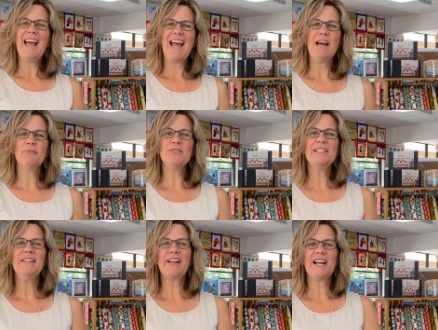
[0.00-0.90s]
And we'll
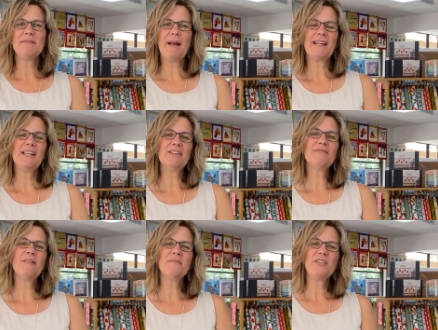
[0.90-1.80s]
see you guys back here
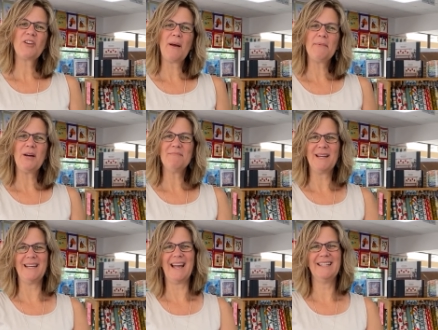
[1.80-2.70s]
from the shop on
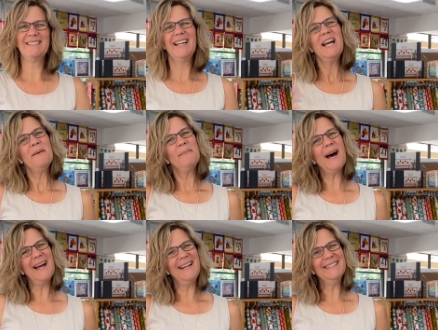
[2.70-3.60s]
Monday.
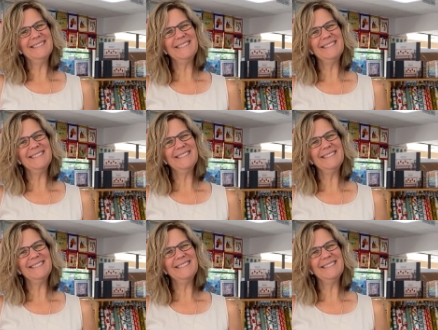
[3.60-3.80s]
Bye.